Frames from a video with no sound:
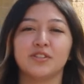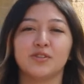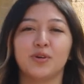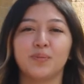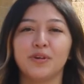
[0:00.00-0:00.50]

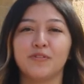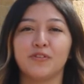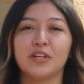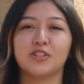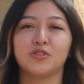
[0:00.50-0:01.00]
so don't be
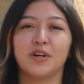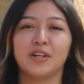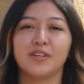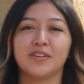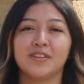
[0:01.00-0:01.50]
afraid to
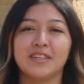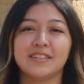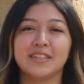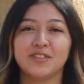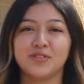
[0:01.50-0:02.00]
try the
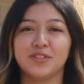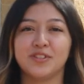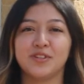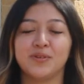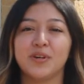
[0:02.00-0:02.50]
things that
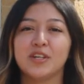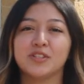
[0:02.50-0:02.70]
interest you,